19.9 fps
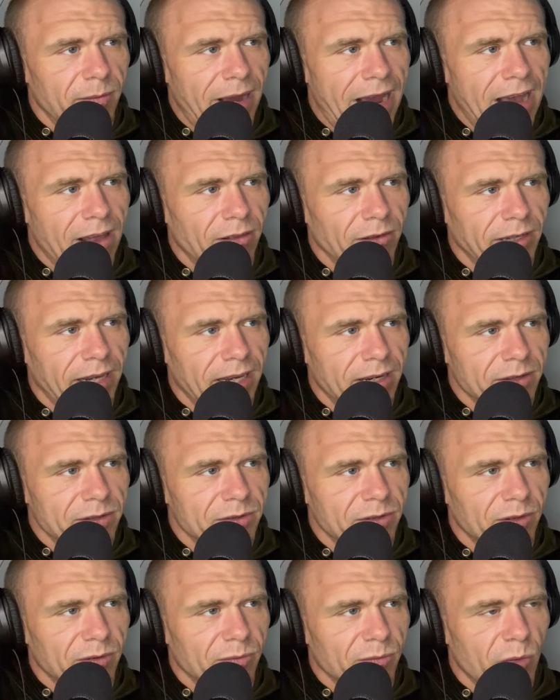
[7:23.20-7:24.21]
allocate a
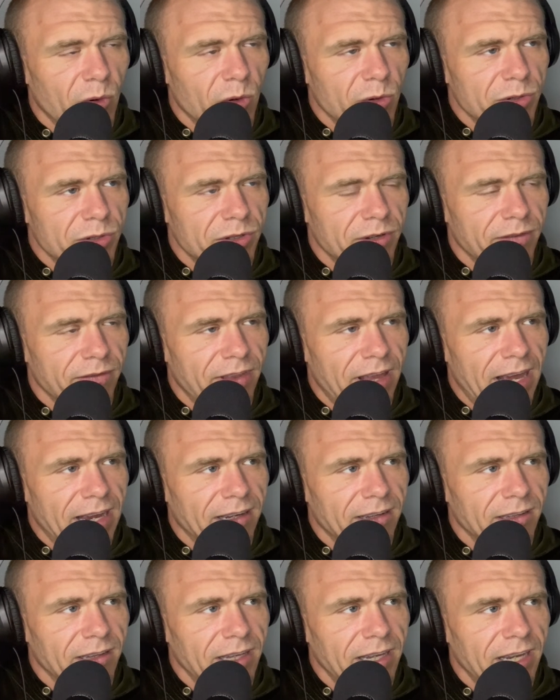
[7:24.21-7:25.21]
certain portion of
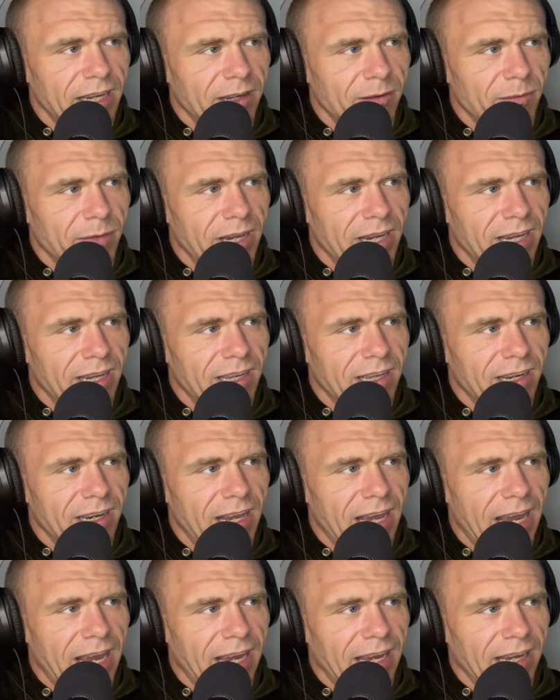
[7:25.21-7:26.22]
that claim
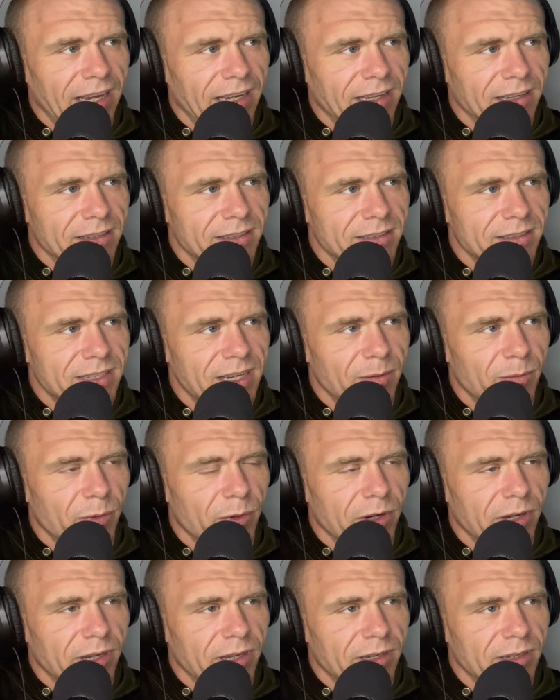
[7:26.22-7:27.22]
in a
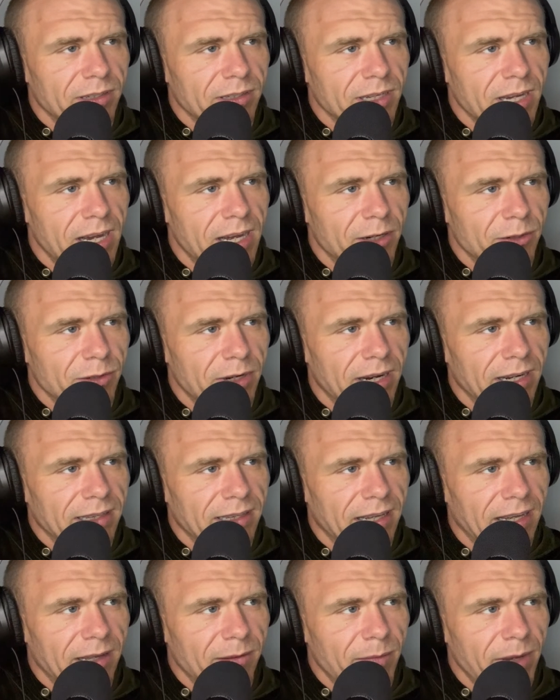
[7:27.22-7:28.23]
separate
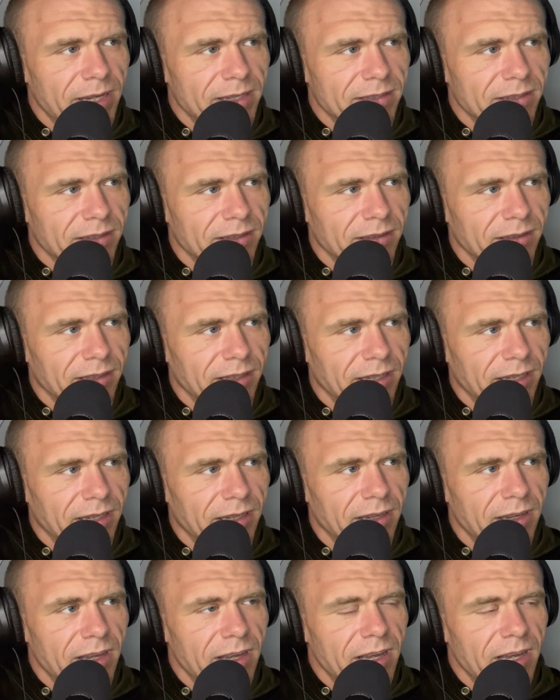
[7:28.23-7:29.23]
contract that
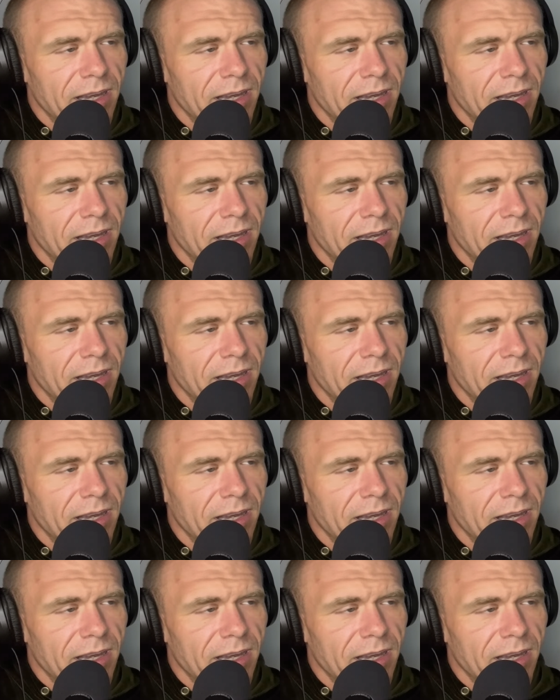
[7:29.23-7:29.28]
basically